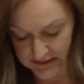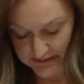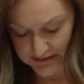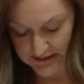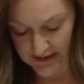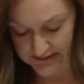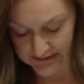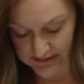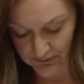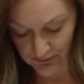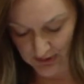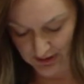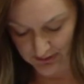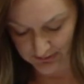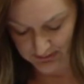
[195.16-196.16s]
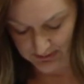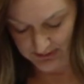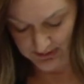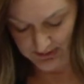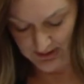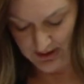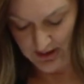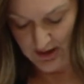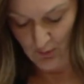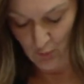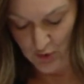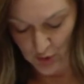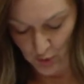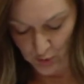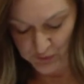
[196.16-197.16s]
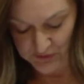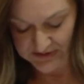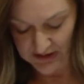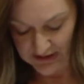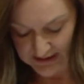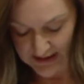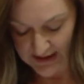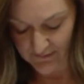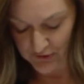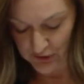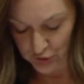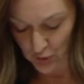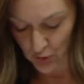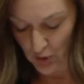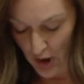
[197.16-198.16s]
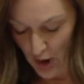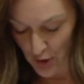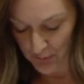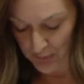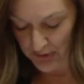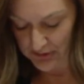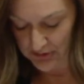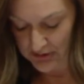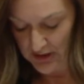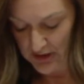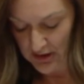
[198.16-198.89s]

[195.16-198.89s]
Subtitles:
to net zero. We also leave the door open